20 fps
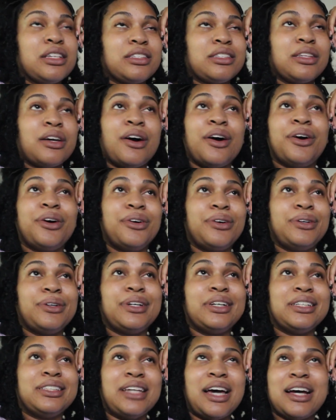So
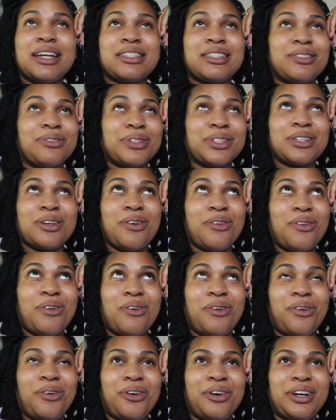that's what's going
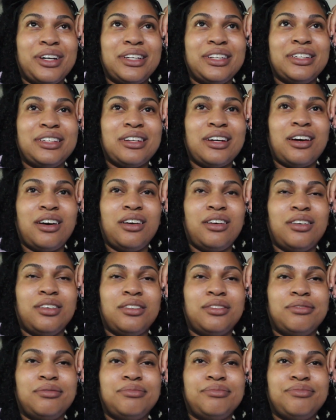on.
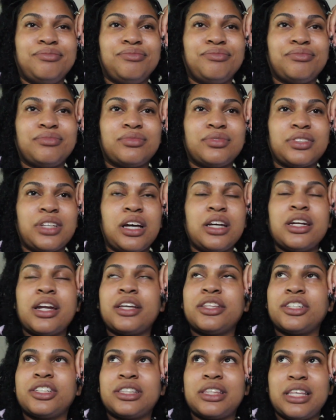Um,
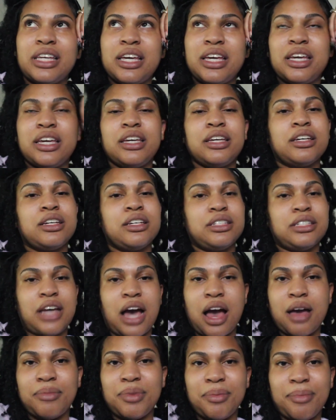another thing,
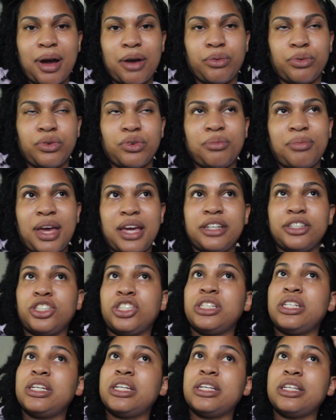Diamond, my roommate,
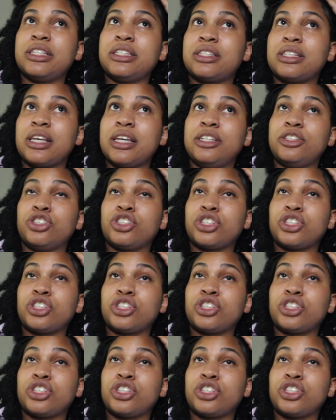she is in